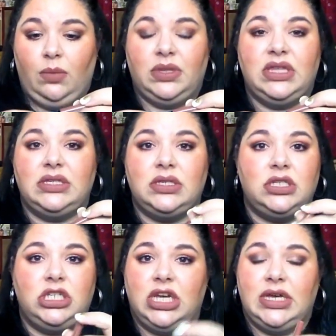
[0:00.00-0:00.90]
But this is
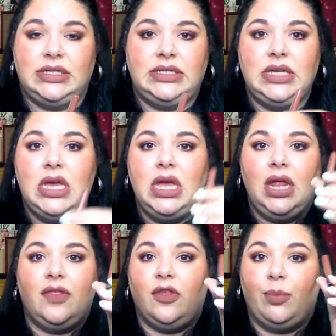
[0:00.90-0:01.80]
just
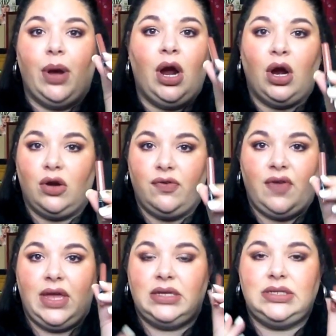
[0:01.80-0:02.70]
the
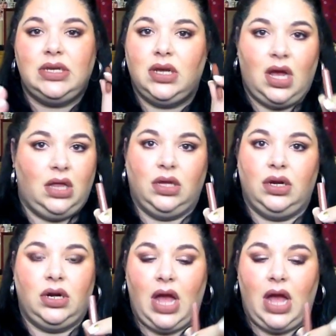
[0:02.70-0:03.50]
perfect color.